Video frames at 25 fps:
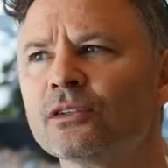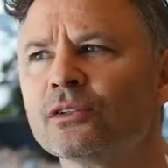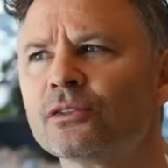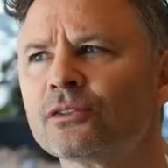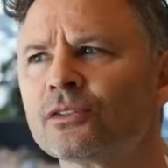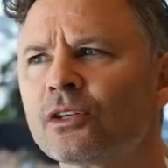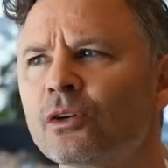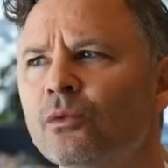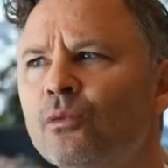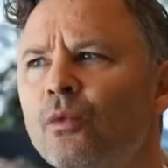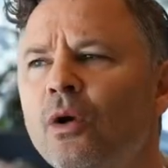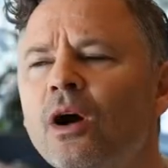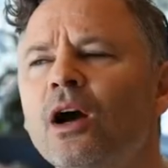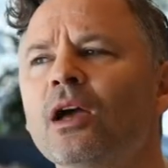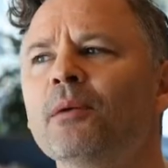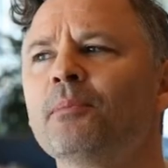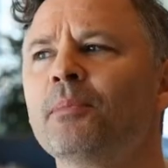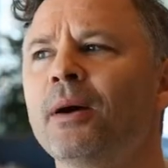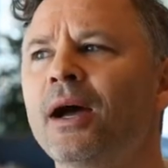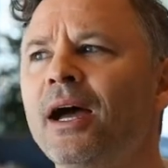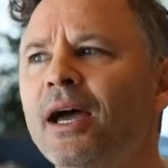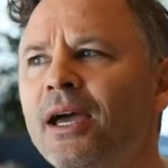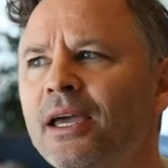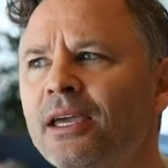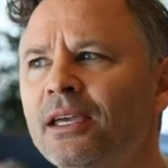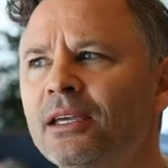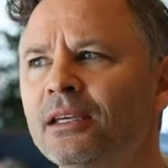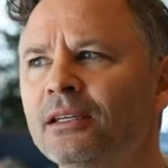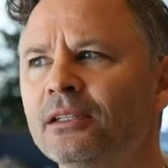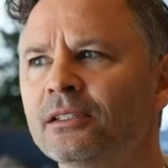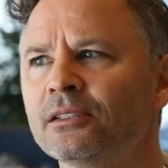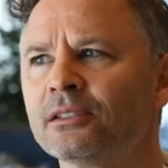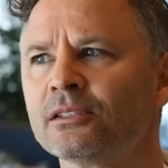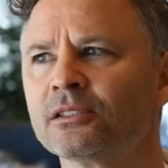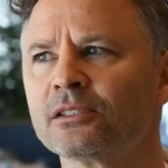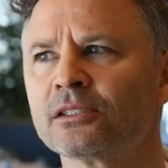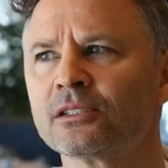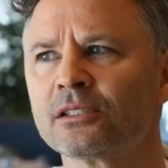So why pay
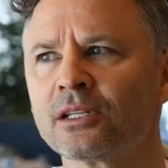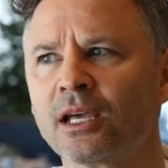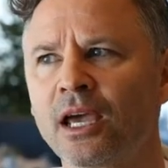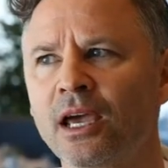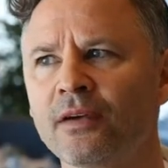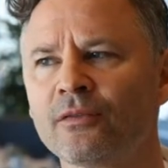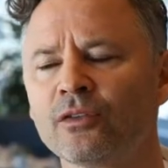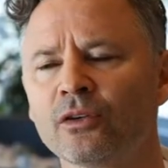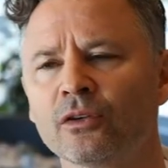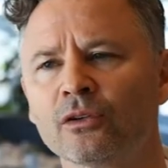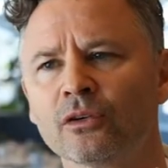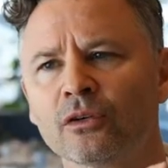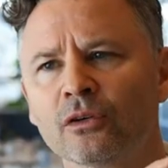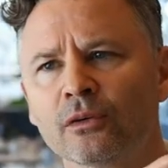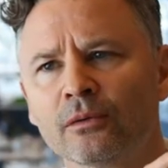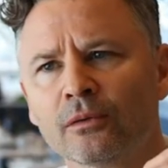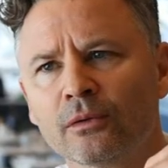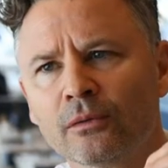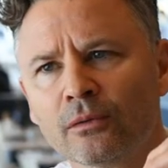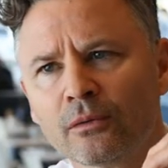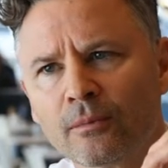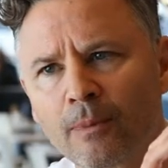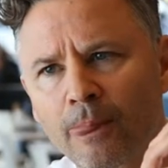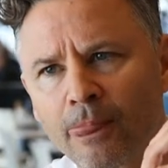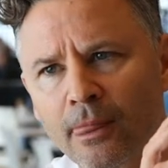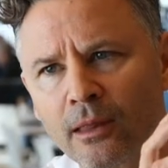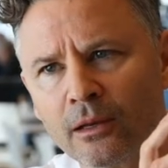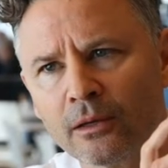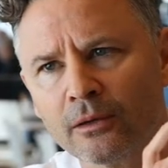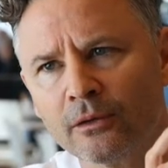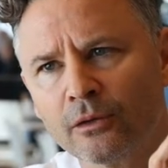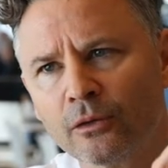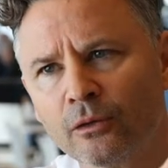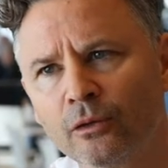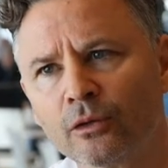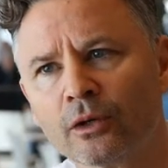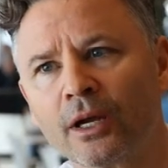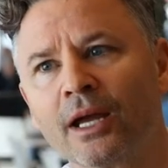to have your
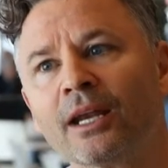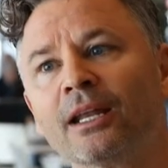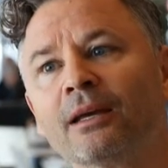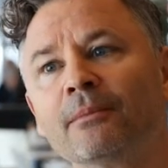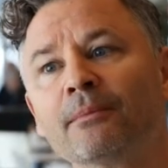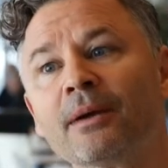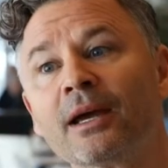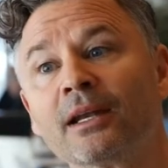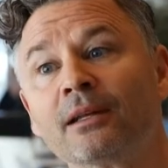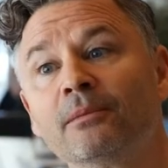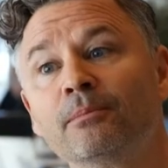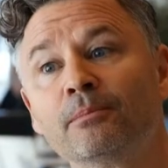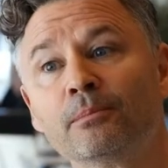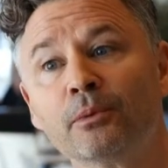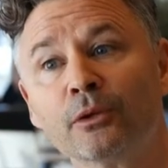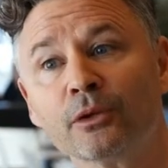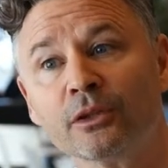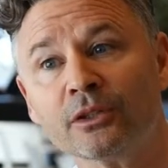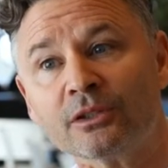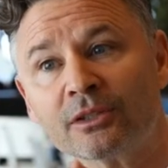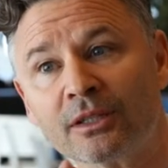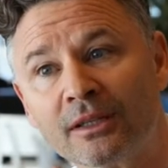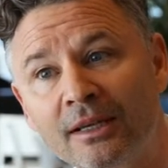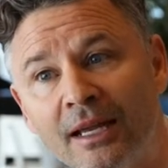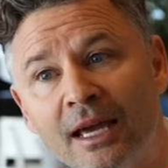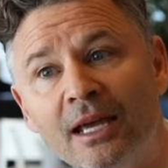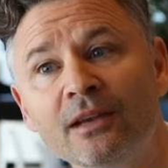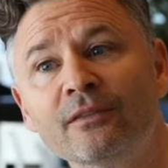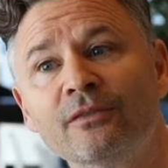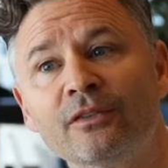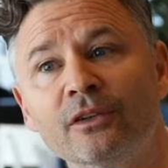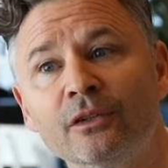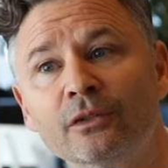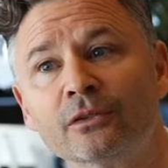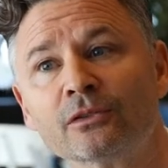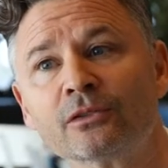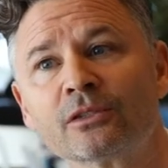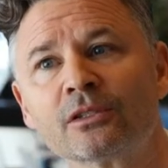organic matter put into
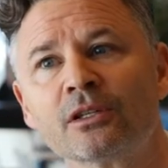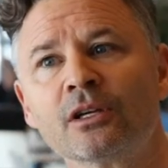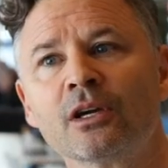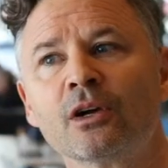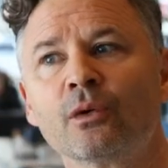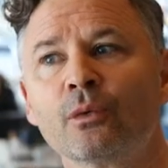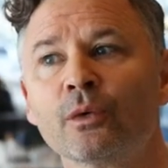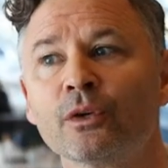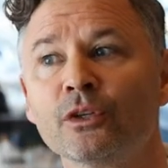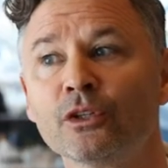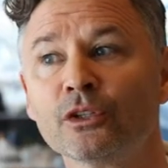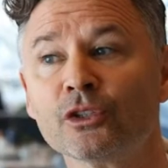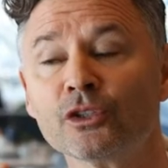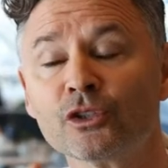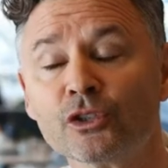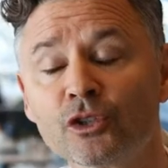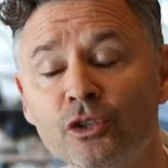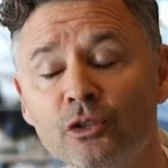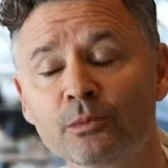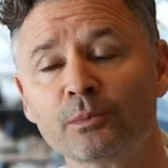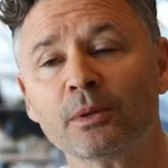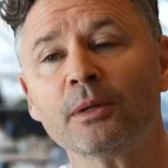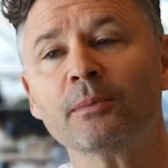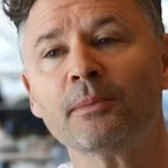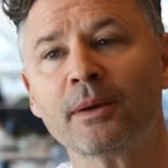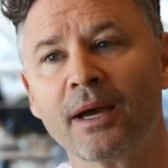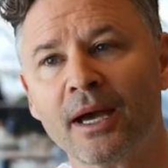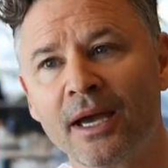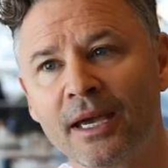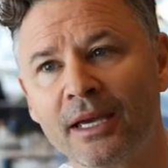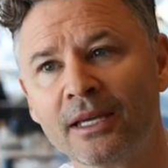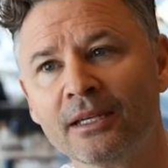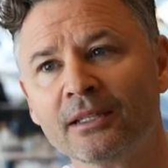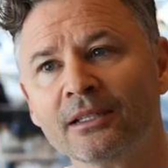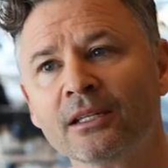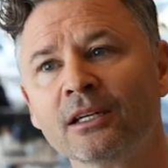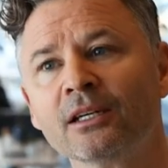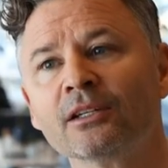landfills when you should be
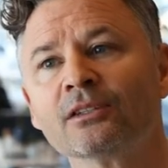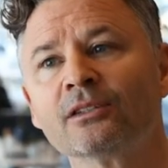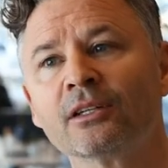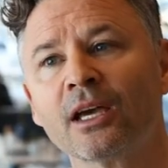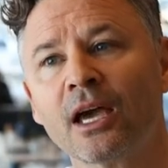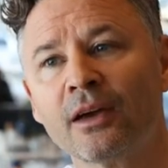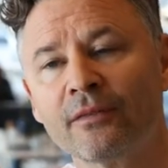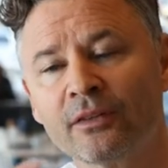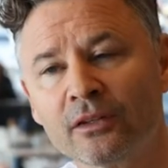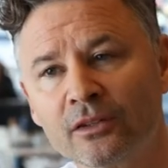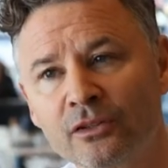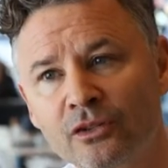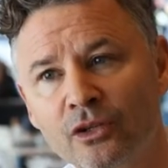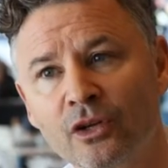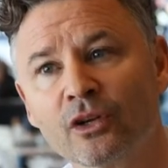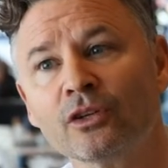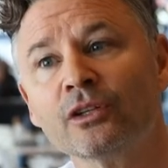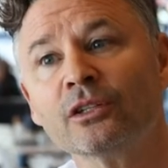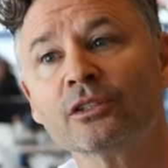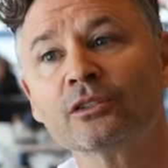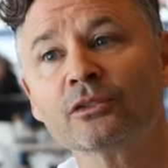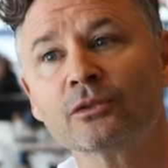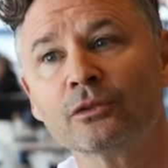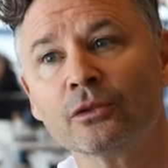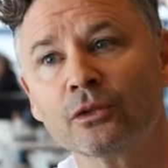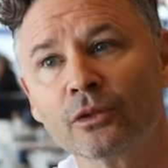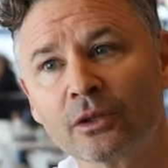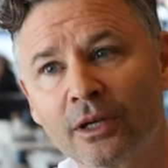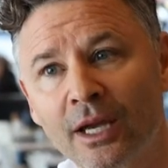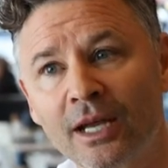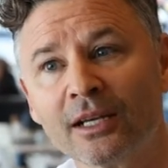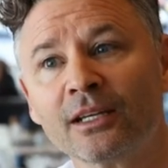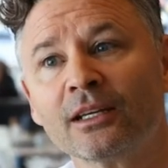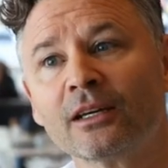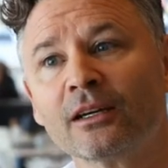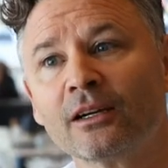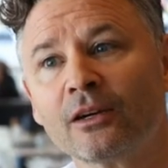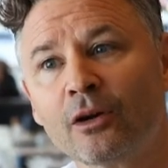paid to have it turned into
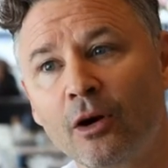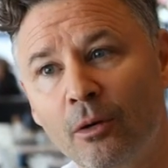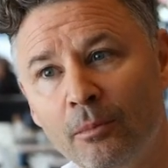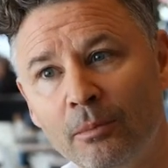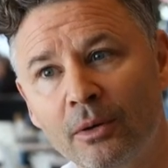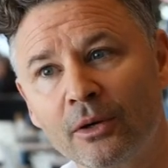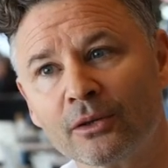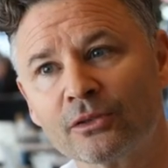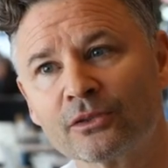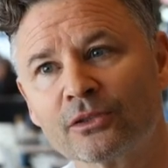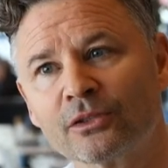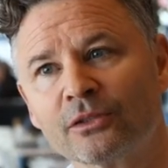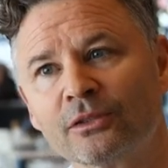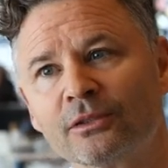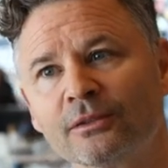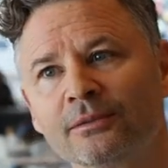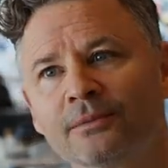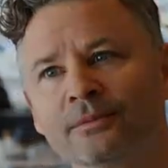organic compost?